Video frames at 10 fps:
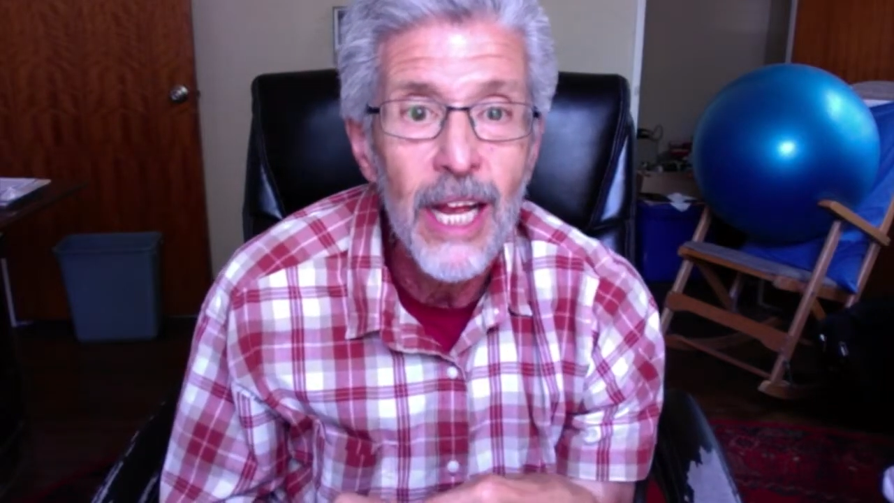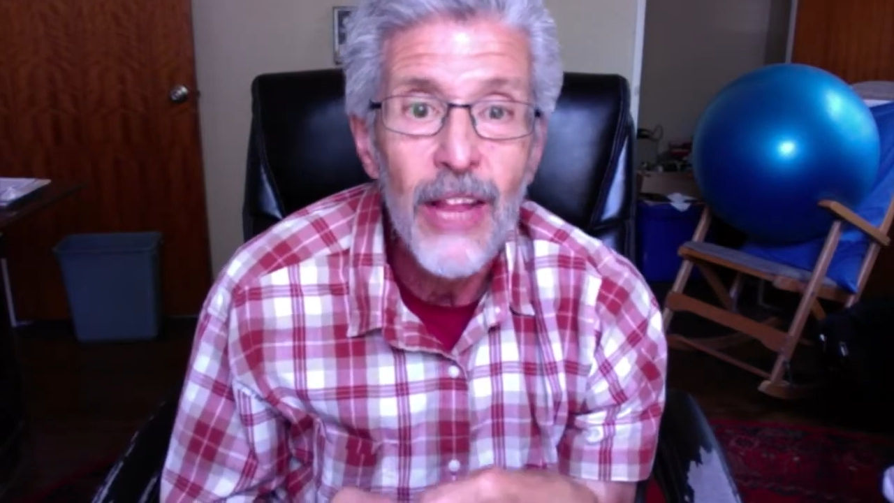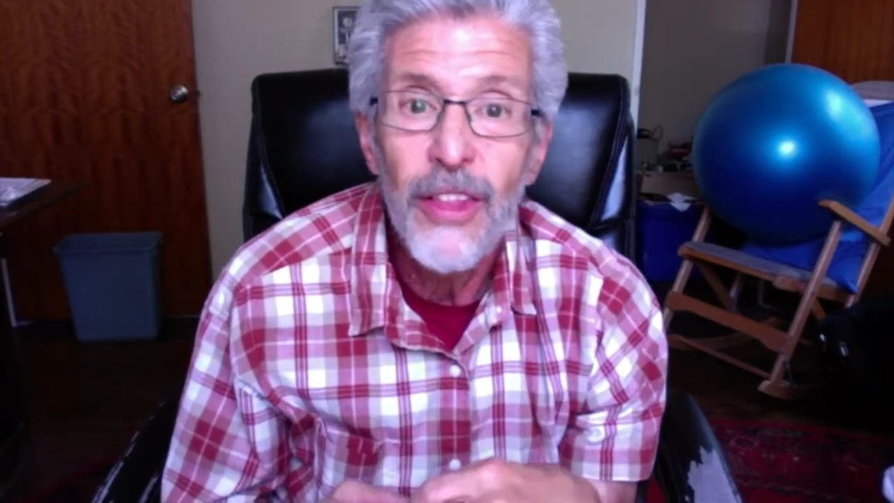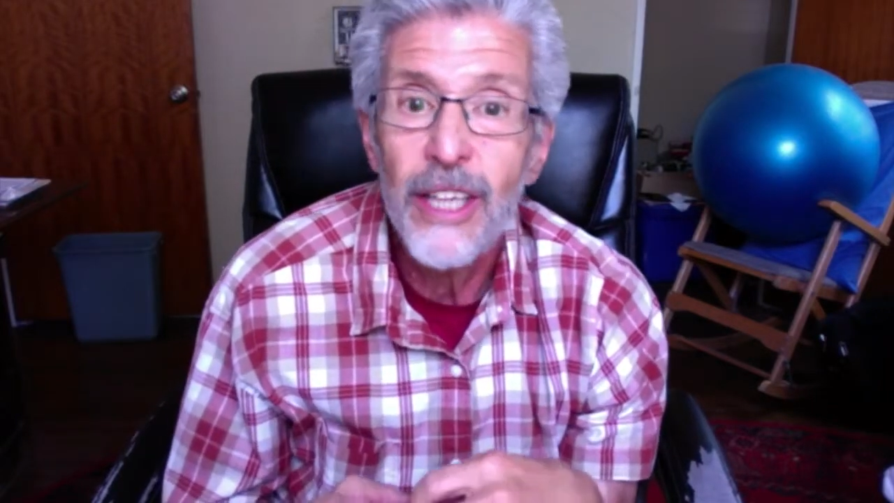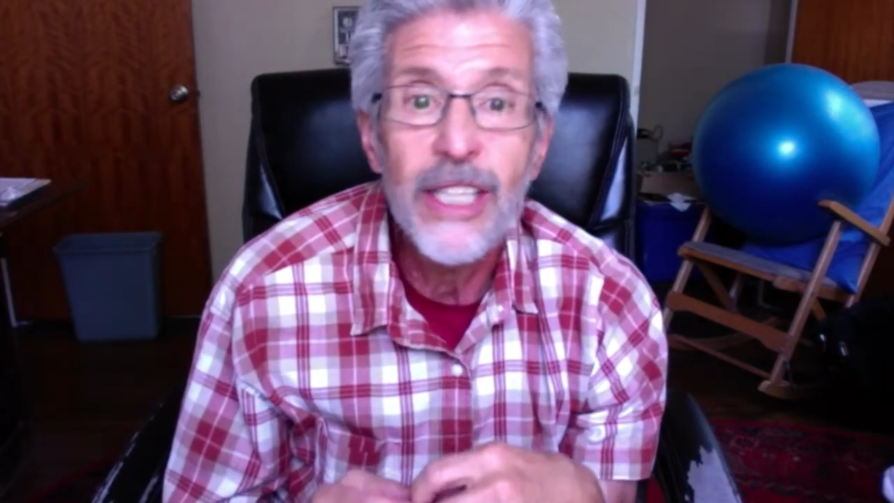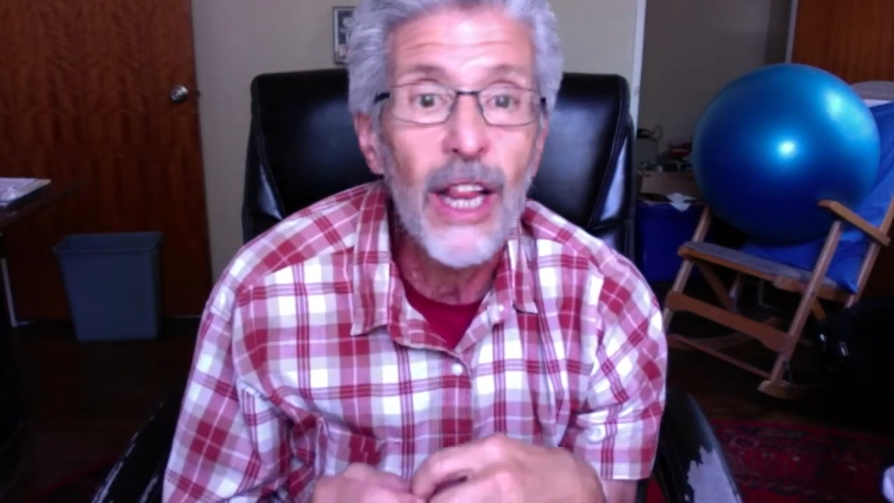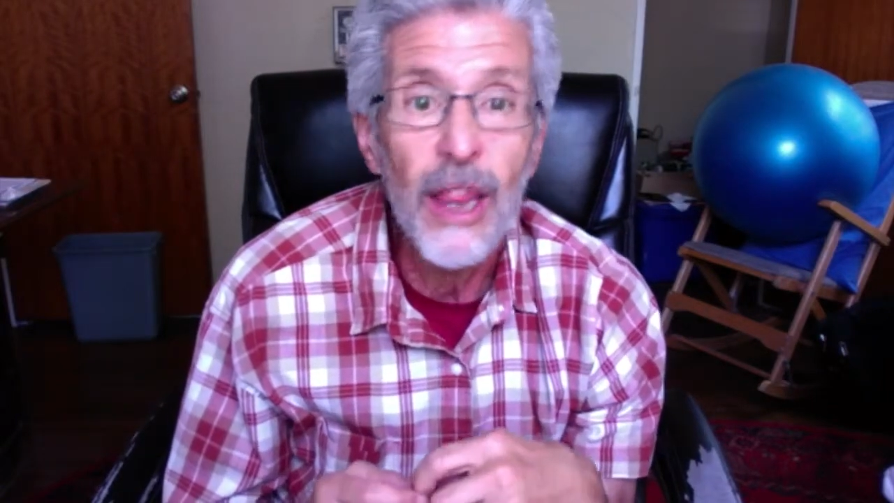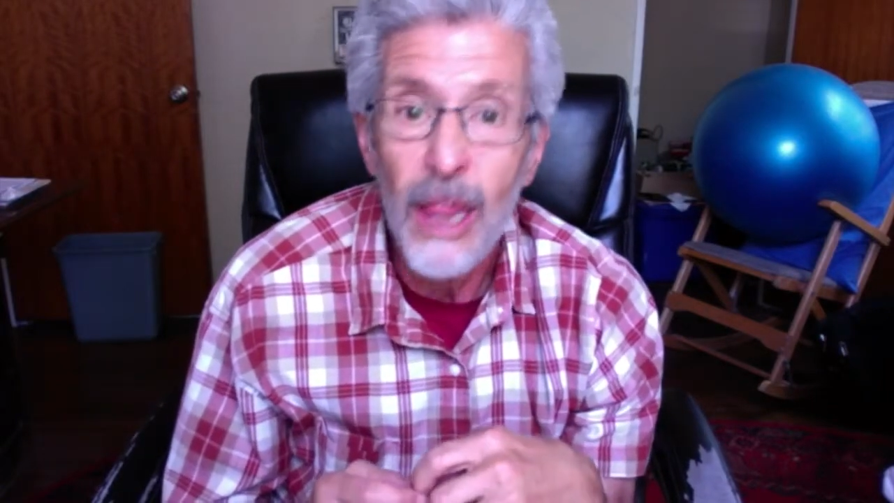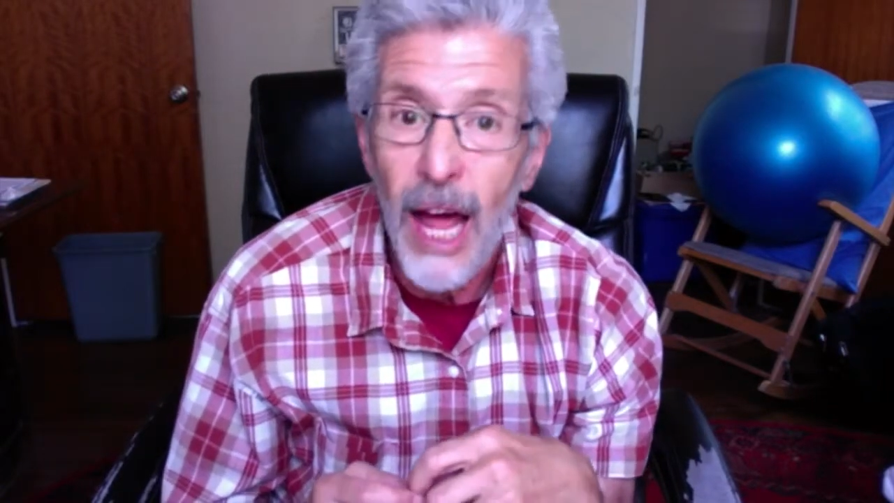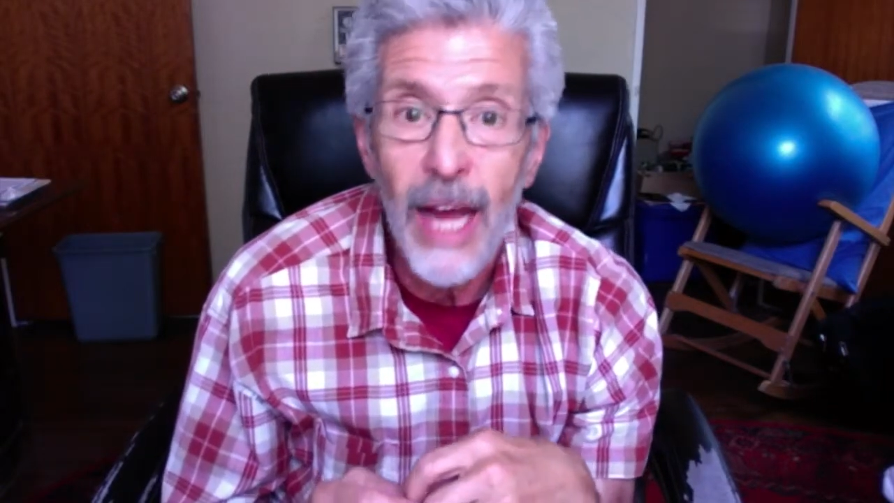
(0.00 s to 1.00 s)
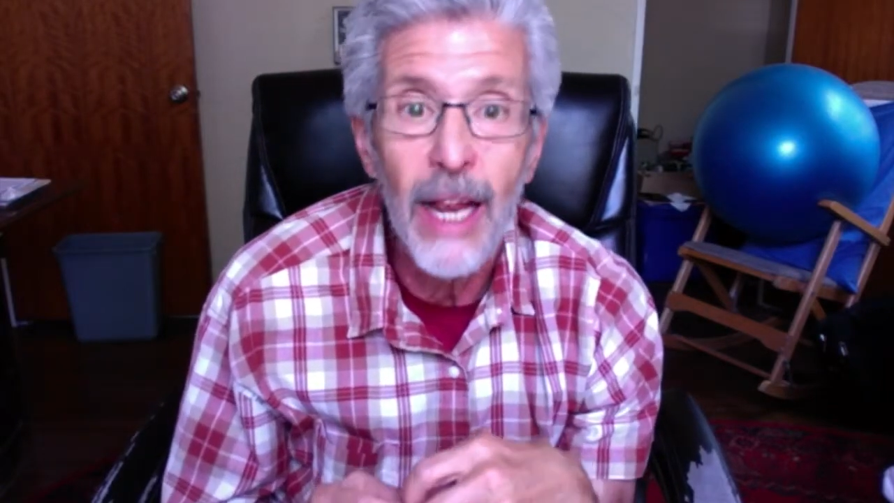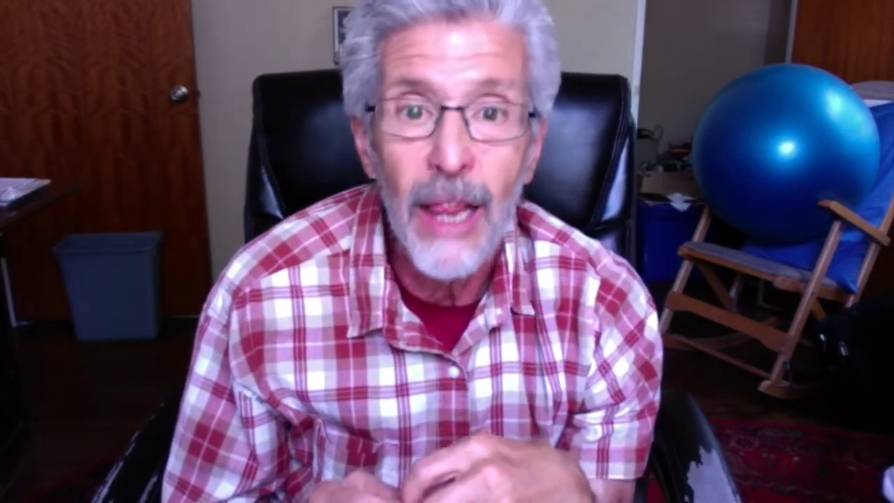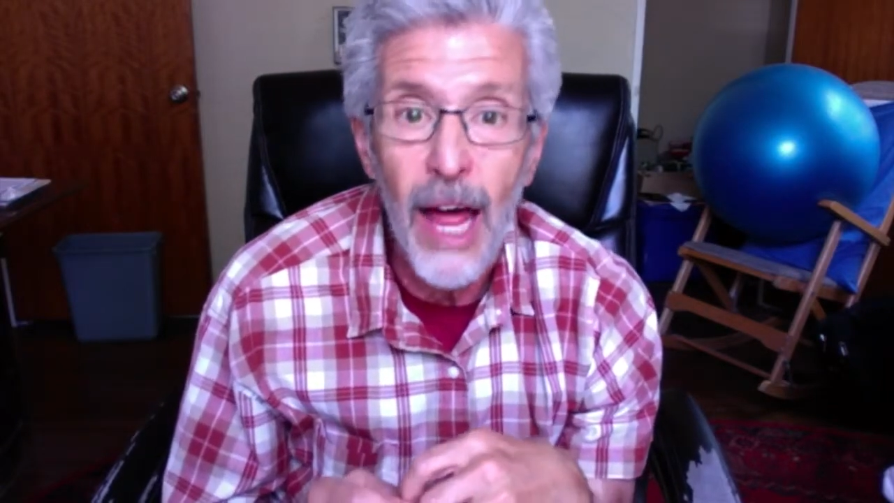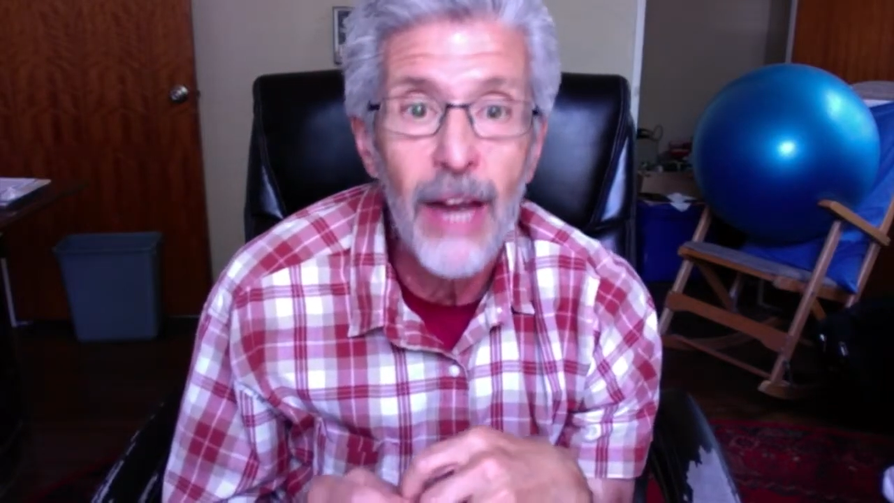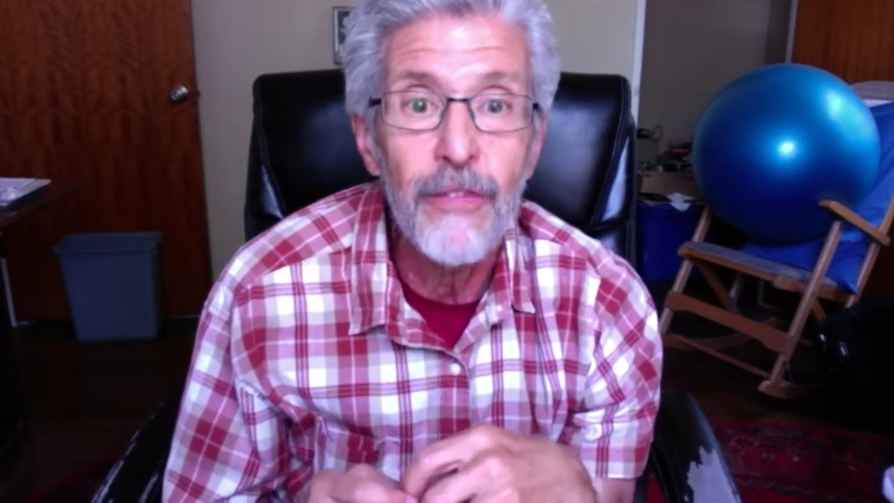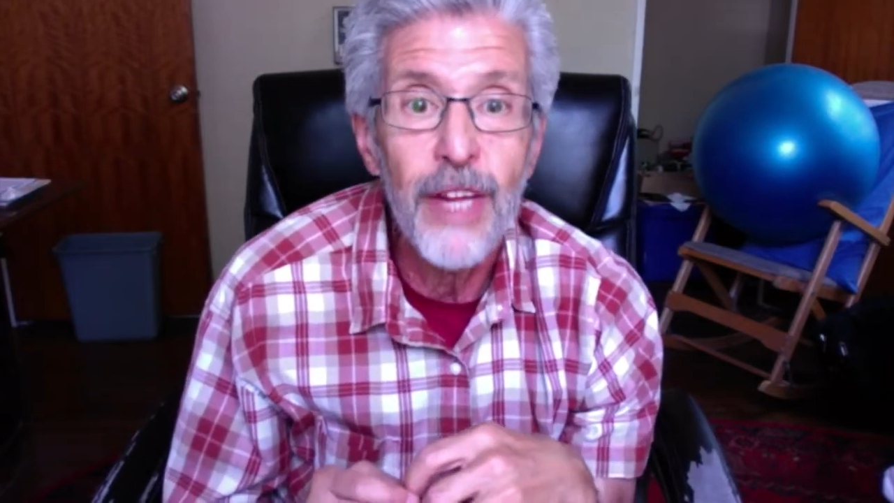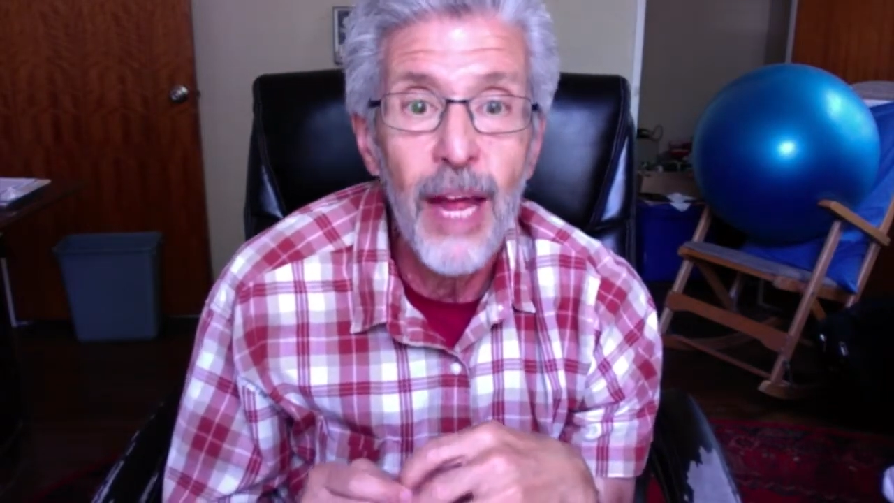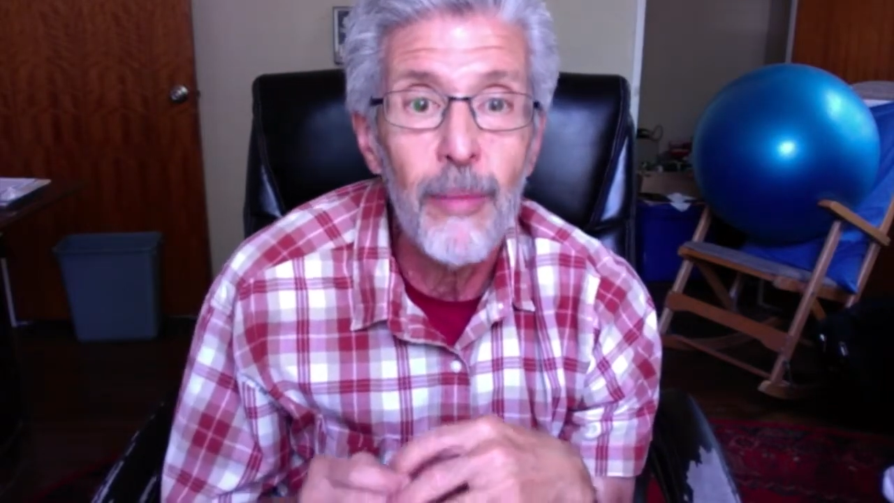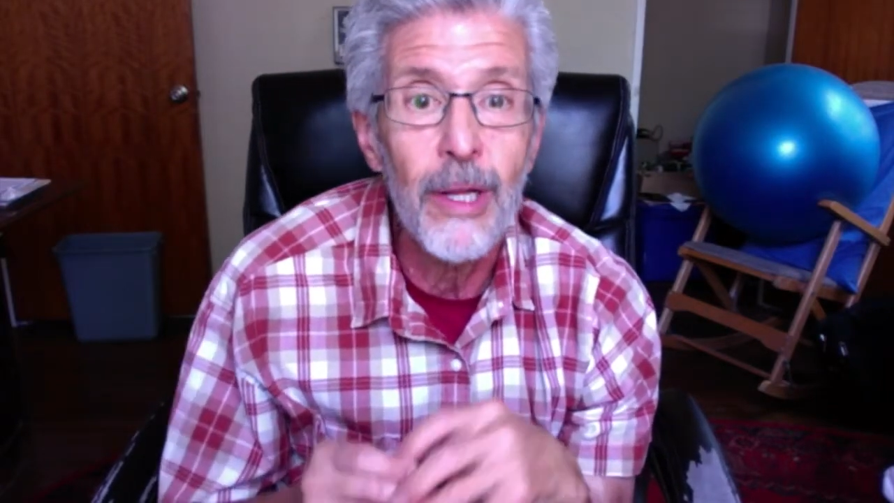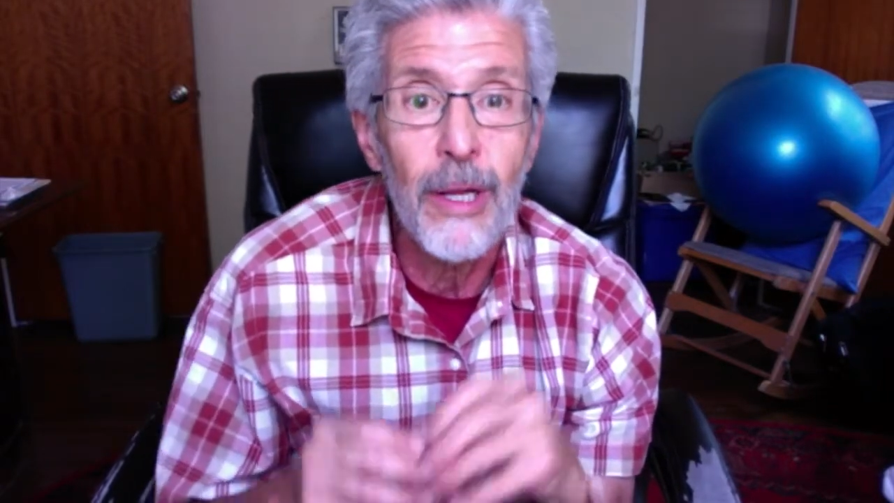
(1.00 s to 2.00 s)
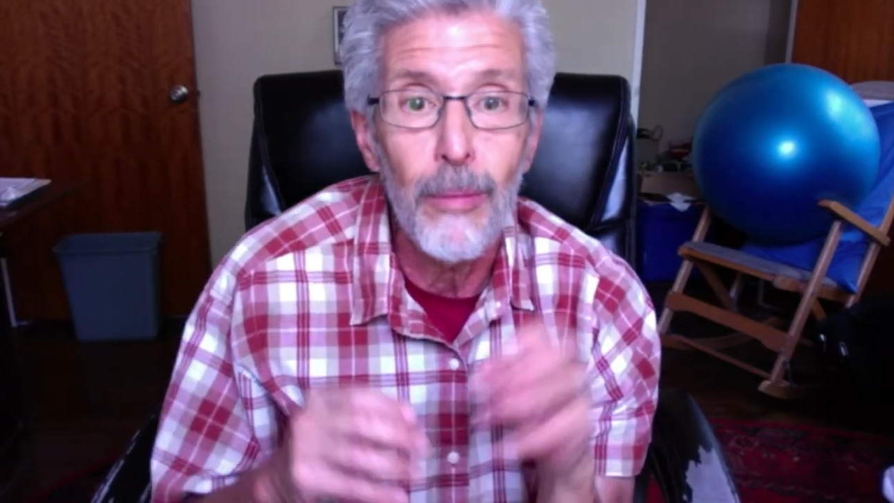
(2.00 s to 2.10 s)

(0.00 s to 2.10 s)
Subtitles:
there's a lot of chemical